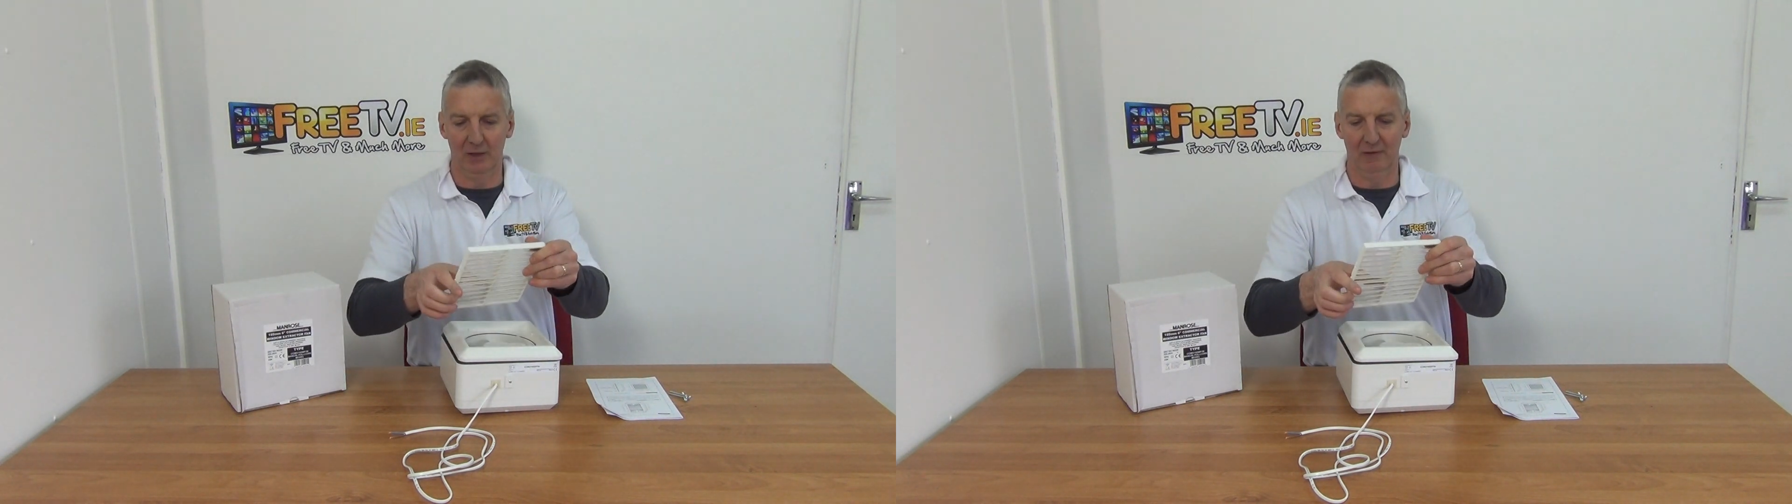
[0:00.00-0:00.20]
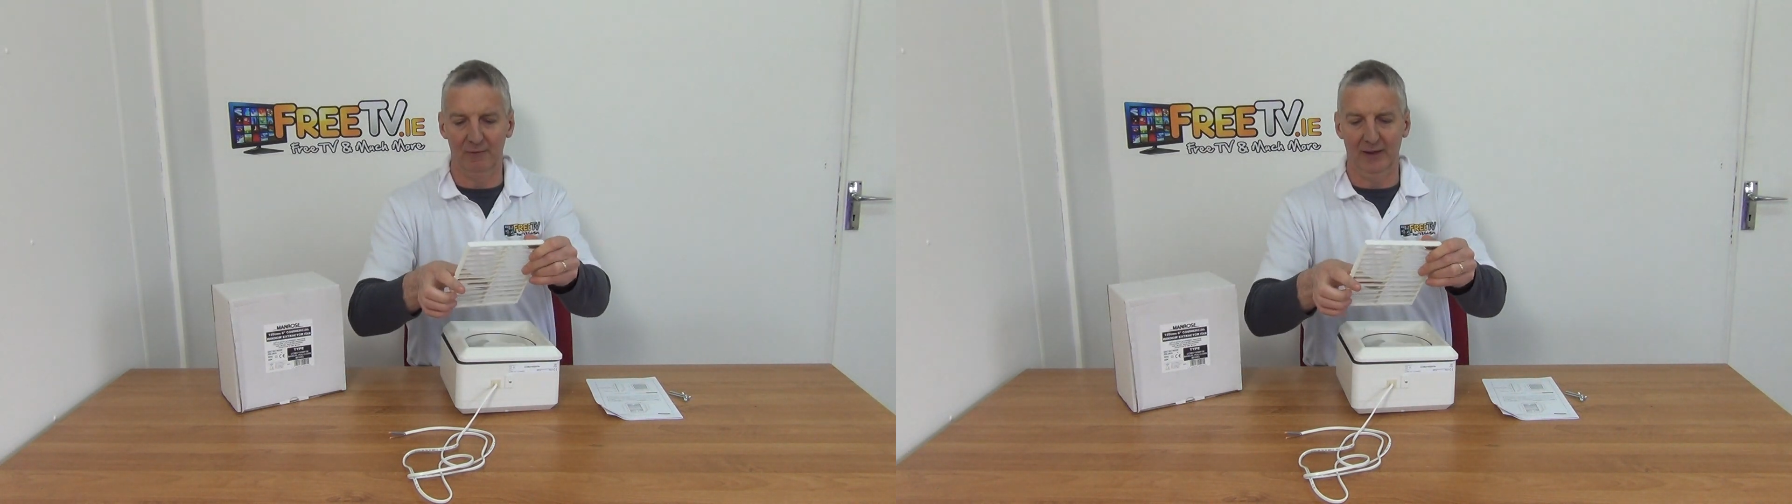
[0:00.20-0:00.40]

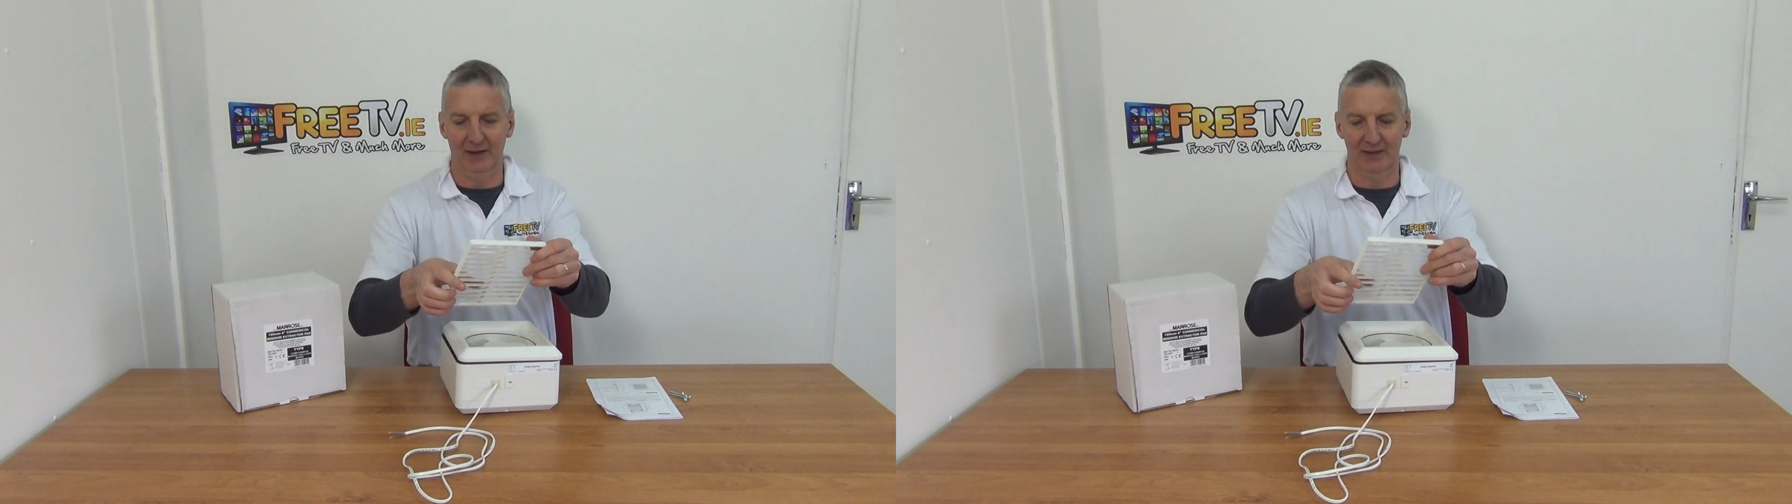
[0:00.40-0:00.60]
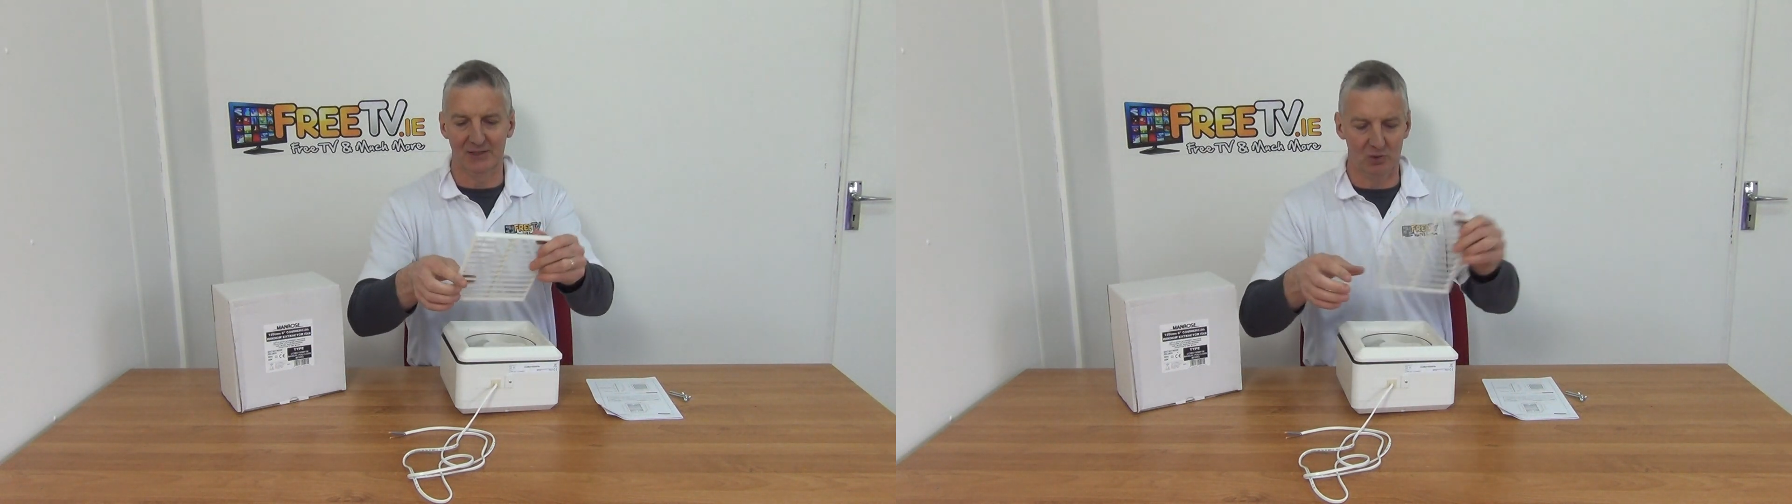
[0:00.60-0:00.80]
a
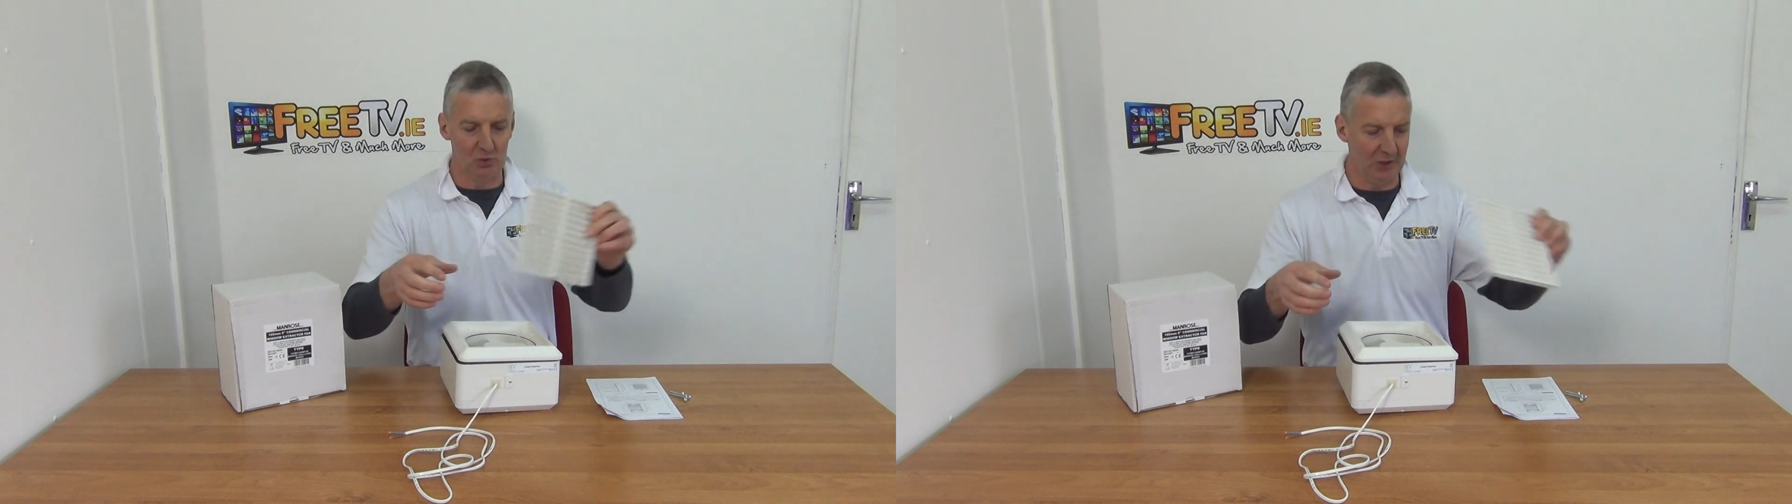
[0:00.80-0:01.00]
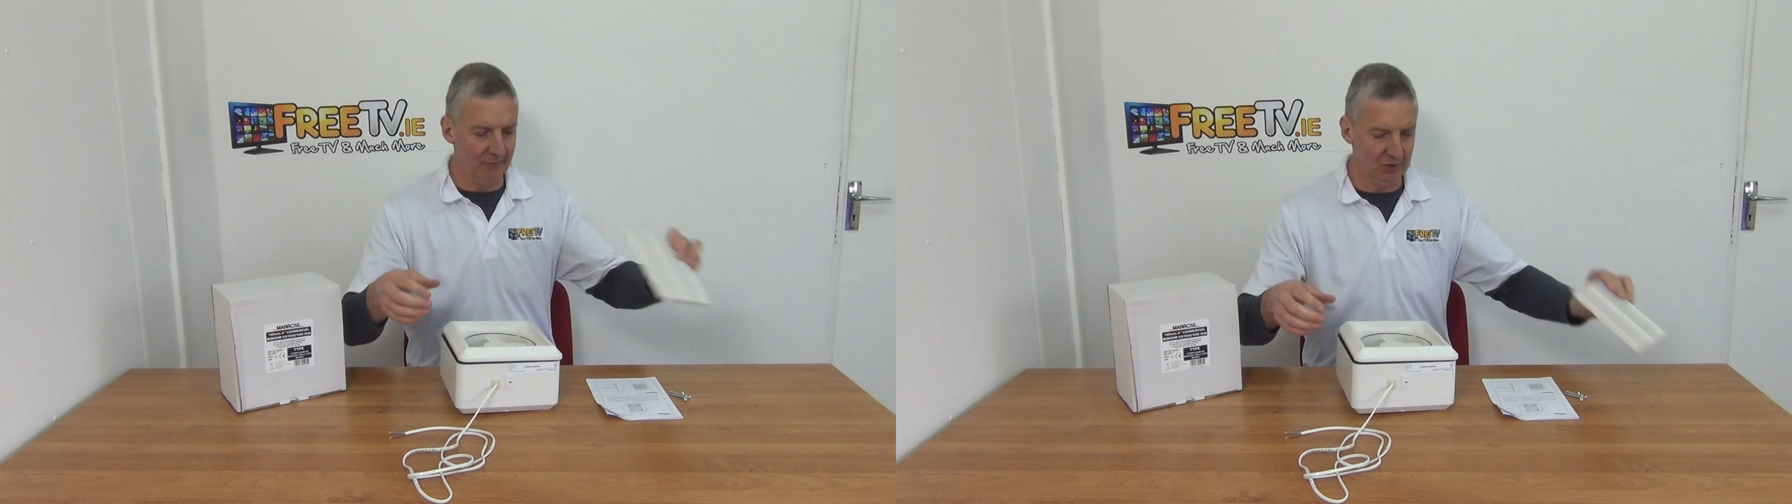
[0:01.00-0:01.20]
flathead
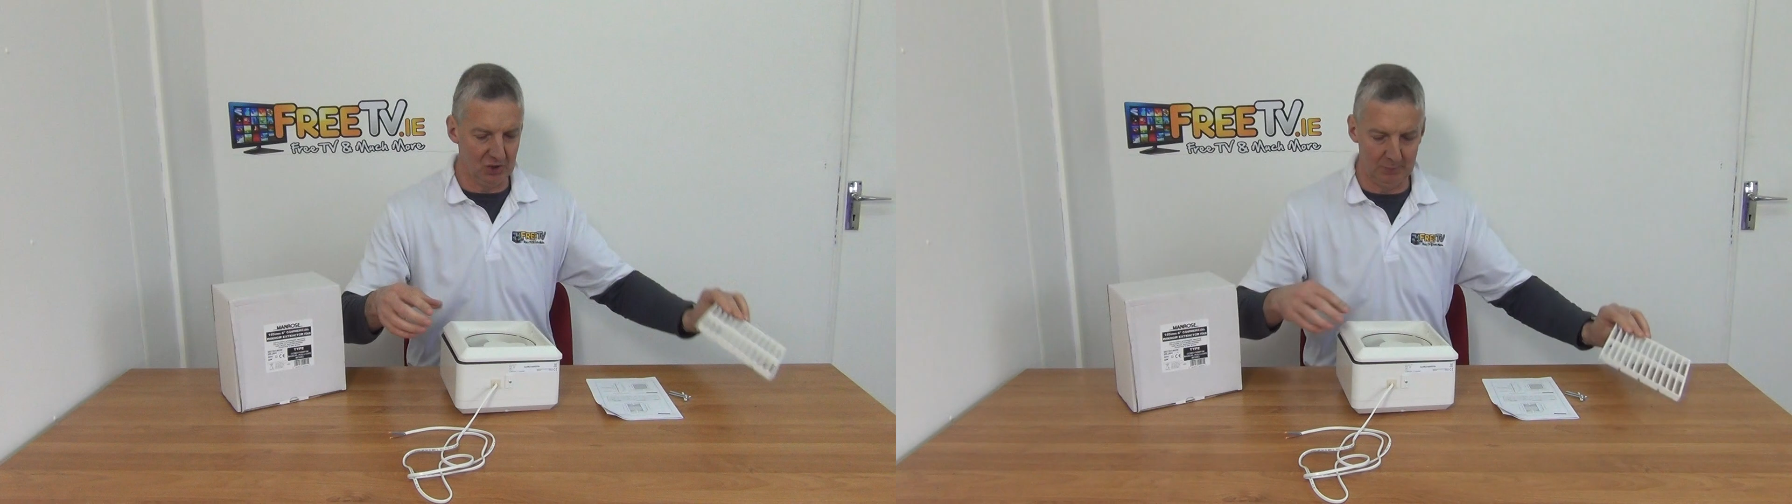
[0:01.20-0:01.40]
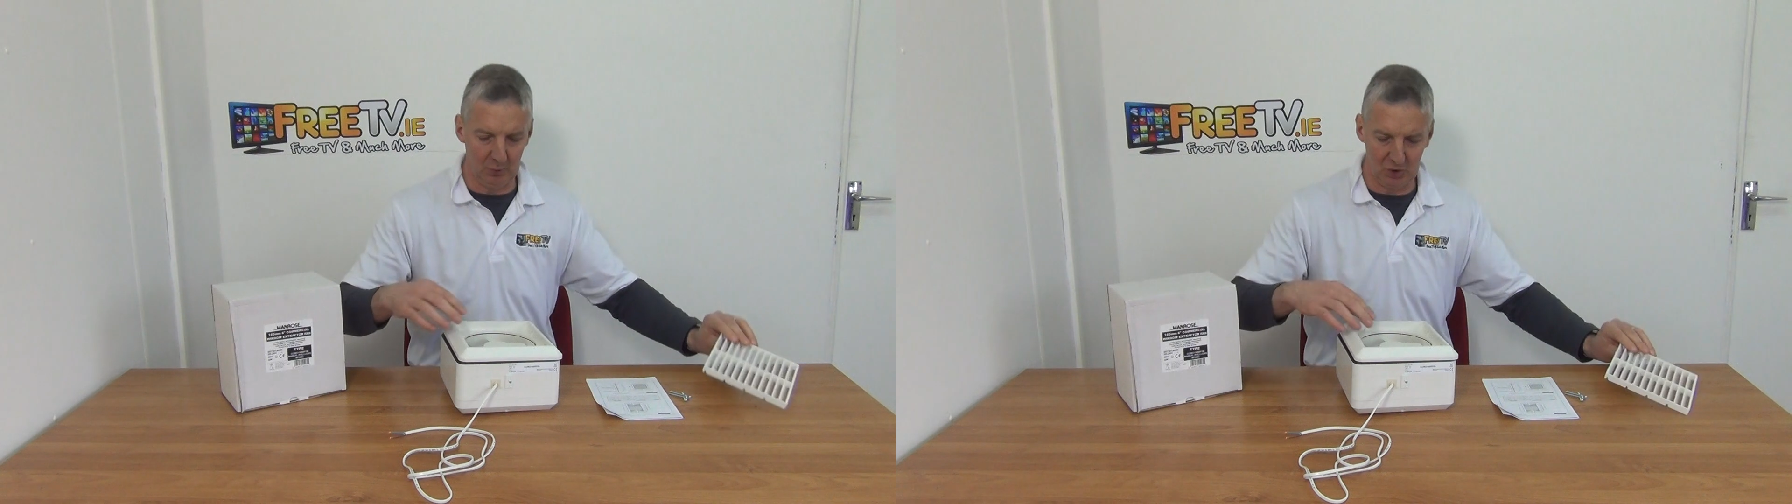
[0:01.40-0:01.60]
screwdriver,
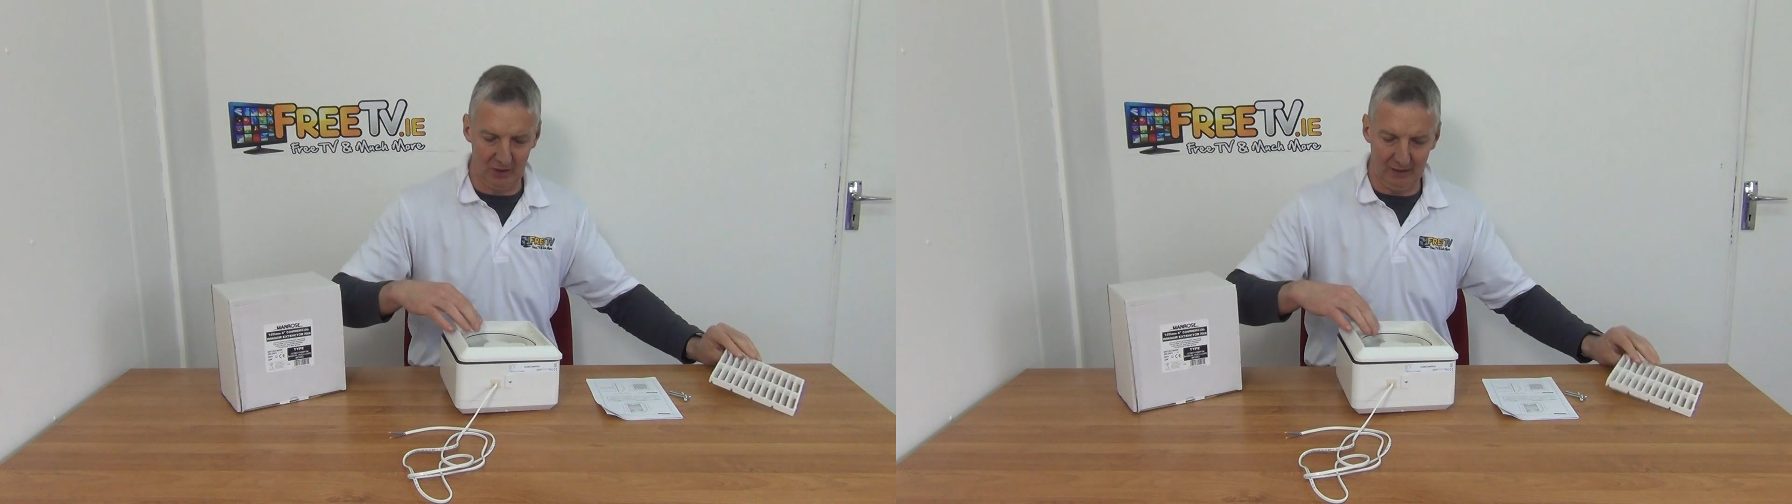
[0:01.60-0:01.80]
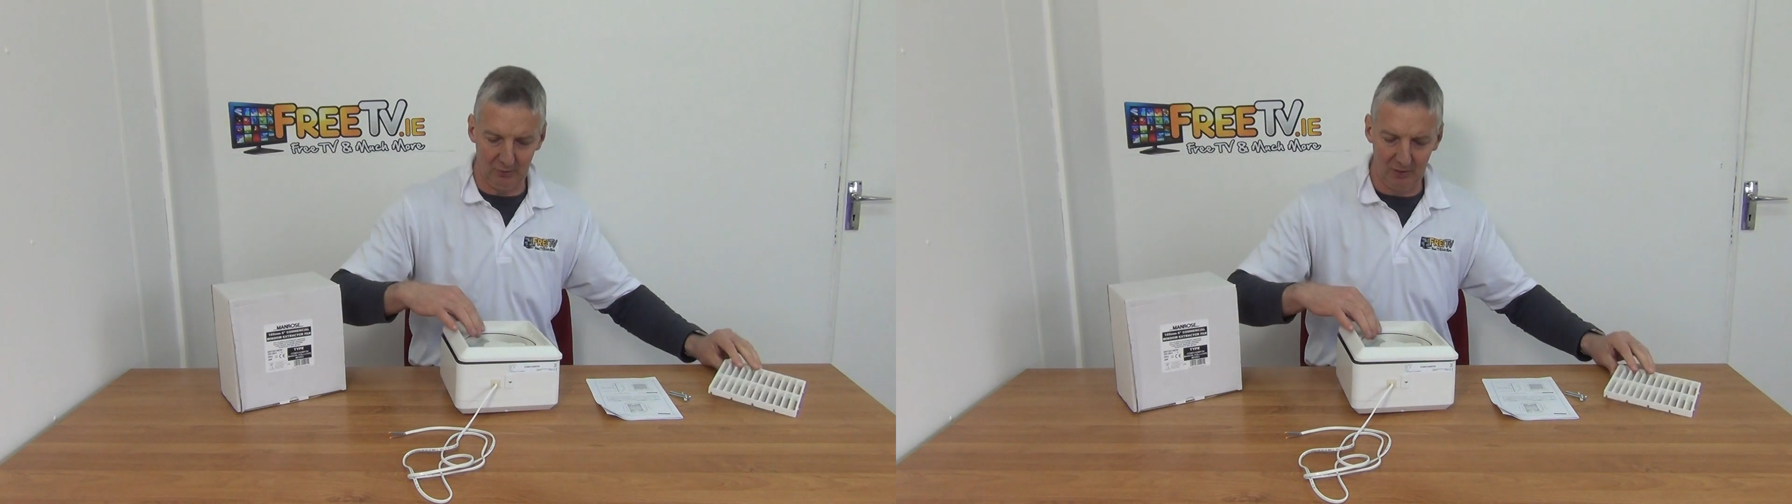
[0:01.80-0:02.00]
just pushed
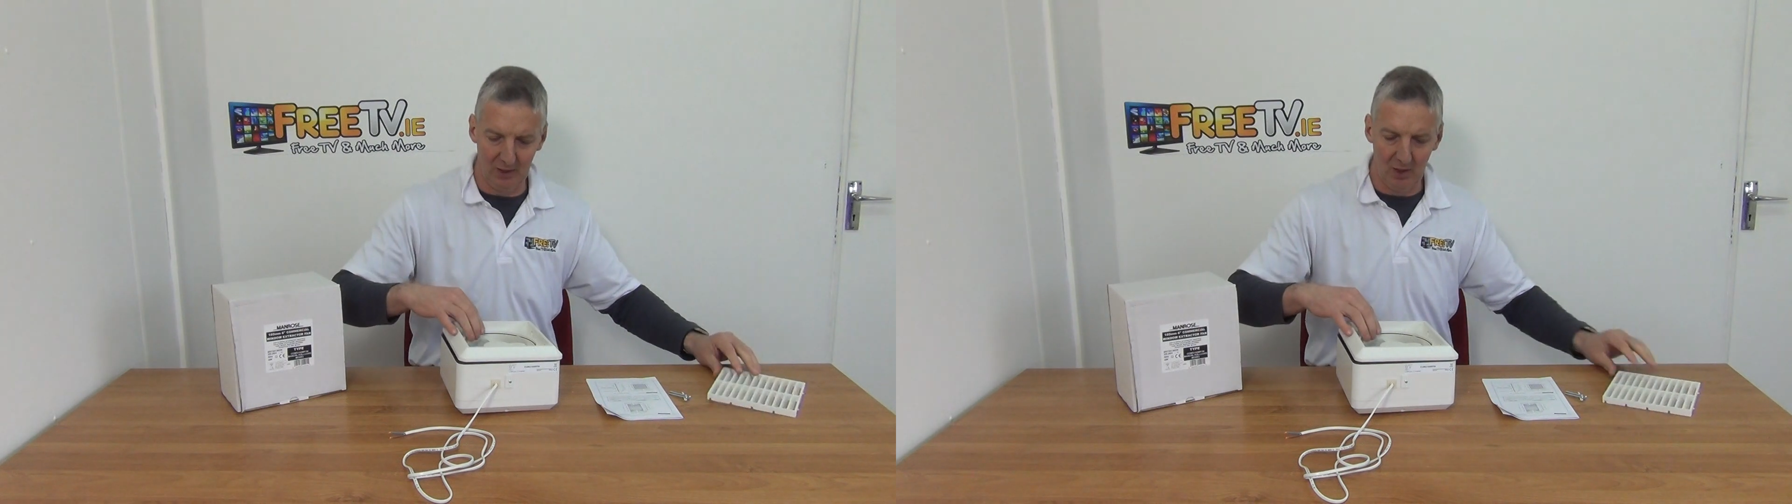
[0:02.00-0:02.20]
it out.